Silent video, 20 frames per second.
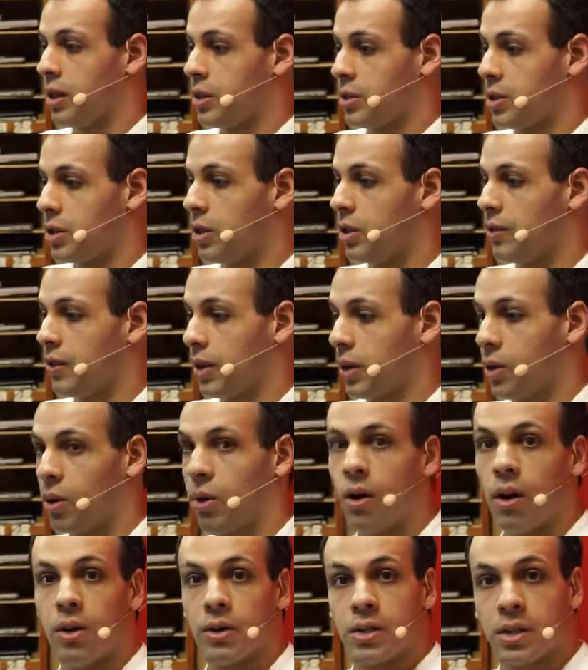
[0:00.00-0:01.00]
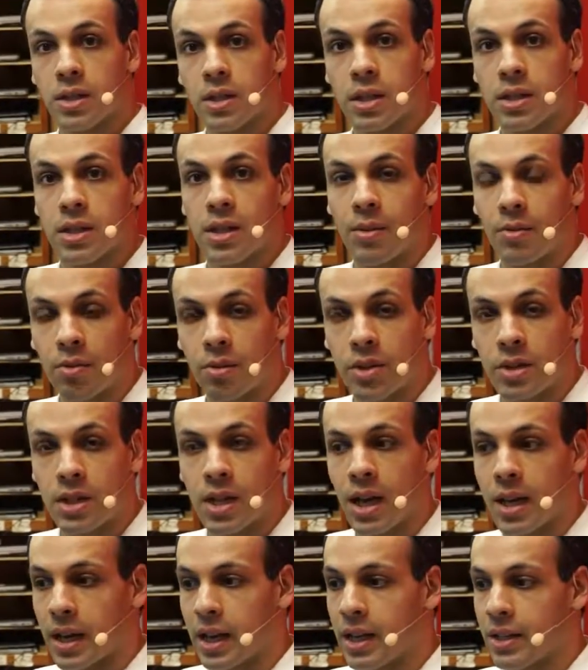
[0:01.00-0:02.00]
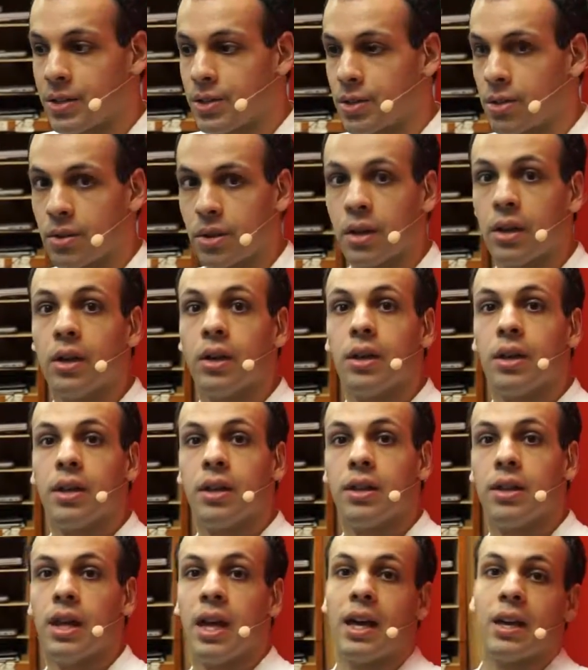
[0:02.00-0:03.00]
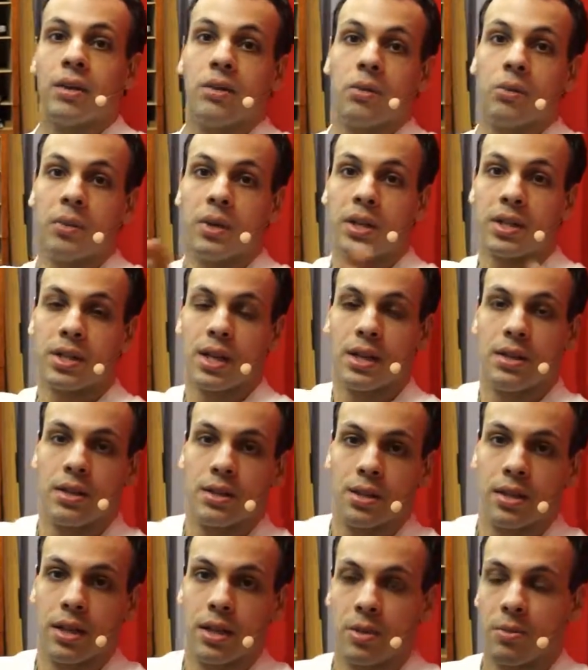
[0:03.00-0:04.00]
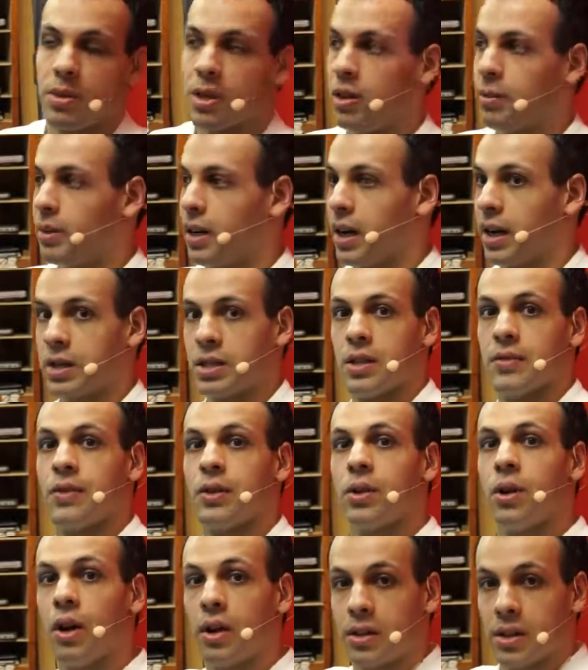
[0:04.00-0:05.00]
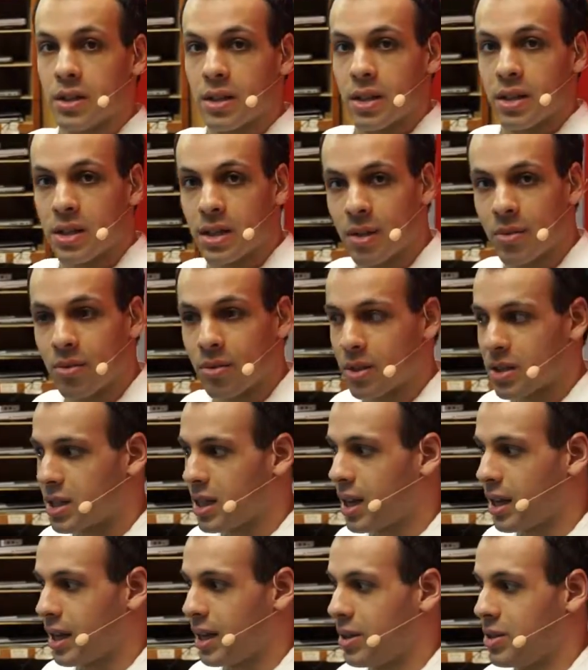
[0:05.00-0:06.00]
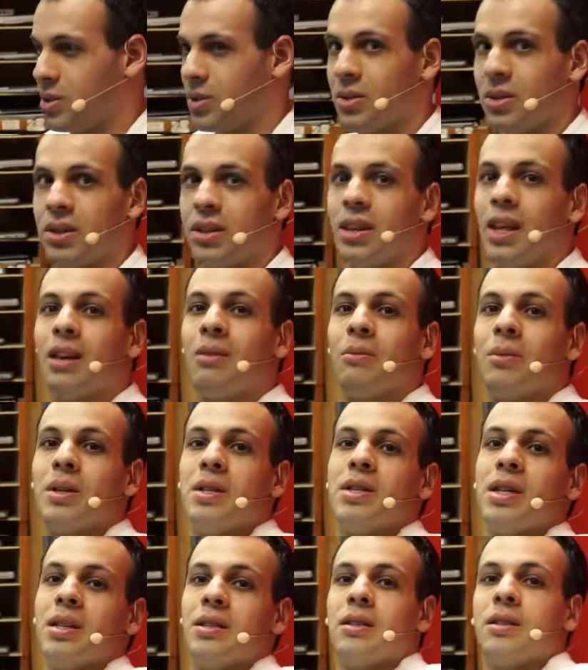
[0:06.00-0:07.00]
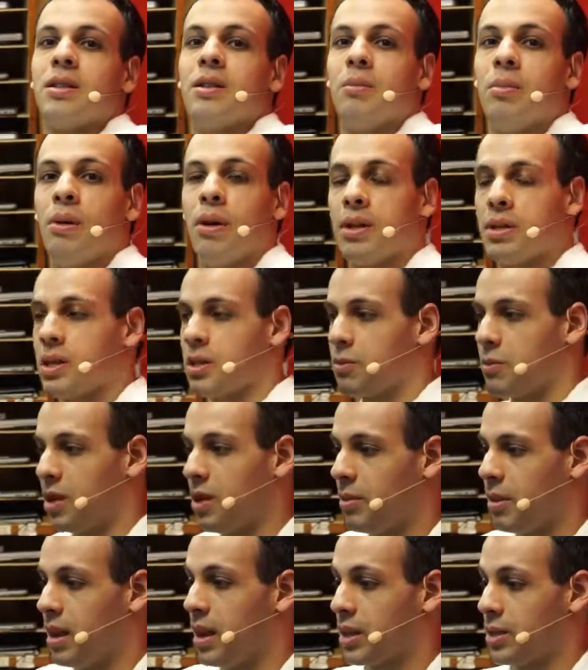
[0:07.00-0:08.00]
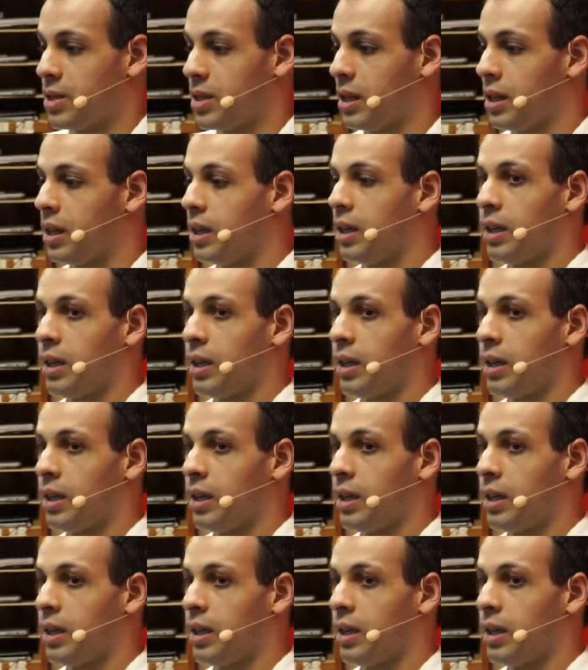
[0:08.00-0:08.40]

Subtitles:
So if a call to this number is not answered, then we send it to this mailbox. If a call to this number is not answered, then we send it to the boss's mailbox.